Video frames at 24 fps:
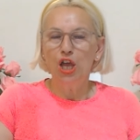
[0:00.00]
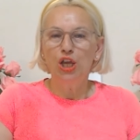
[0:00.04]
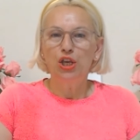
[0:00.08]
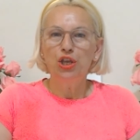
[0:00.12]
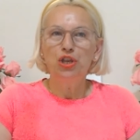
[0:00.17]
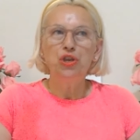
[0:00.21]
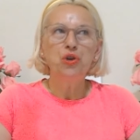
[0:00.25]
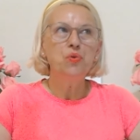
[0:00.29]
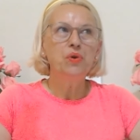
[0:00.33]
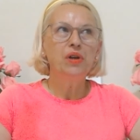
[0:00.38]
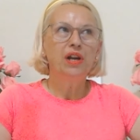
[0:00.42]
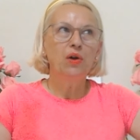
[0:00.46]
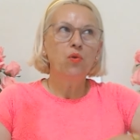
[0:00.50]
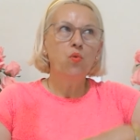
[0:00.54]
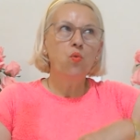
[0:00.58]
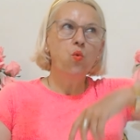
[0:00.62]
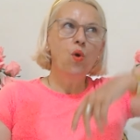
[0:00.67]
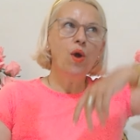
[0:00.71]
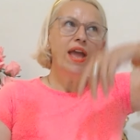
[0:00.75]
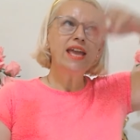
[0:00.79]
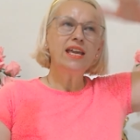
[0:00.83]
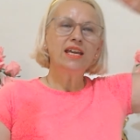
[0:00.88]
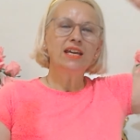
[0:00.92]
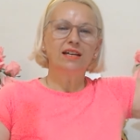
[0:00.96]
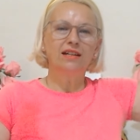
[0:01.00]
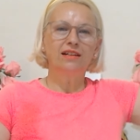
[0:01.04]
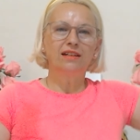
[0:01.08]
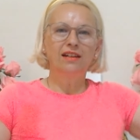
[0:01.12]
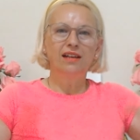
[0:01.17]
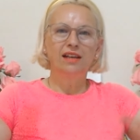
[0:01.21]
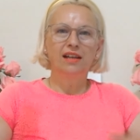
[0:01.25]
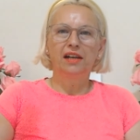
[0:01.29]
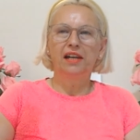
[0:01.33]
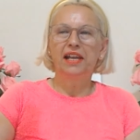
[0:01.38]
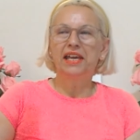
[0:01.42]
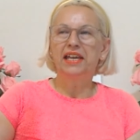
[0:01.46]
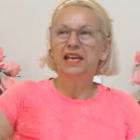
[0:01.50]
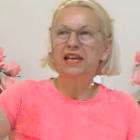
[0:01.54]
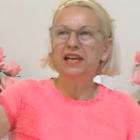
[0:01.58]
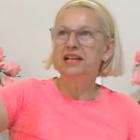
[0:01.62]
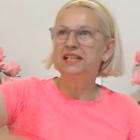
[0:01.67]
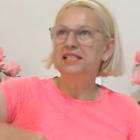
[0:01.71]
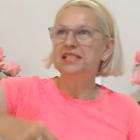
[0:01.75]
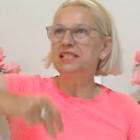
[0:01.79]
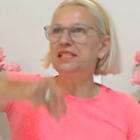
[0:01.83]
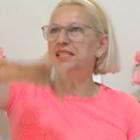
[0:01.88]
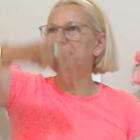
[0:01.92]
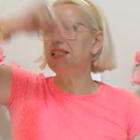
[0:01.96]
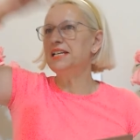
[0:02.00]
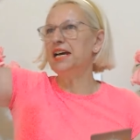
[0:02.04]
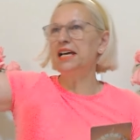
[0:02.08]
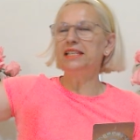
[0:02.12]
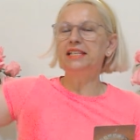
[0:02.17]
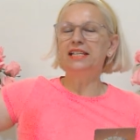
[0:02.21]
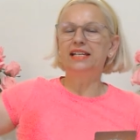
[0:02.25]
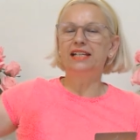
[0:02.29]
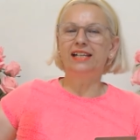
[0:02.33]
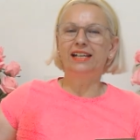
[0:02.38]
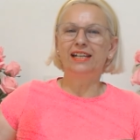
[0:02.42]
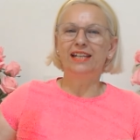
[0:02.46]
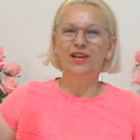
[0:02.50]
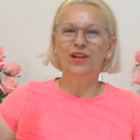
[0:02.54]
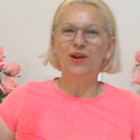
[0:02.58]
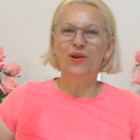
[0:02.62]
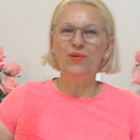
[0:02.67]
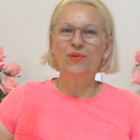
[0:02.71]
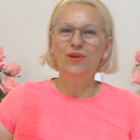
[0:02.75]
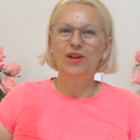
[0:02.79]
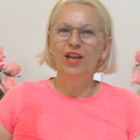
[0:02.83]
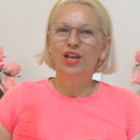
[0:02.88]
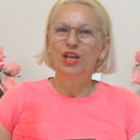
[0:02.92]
You will awaken, like suddenly, you know,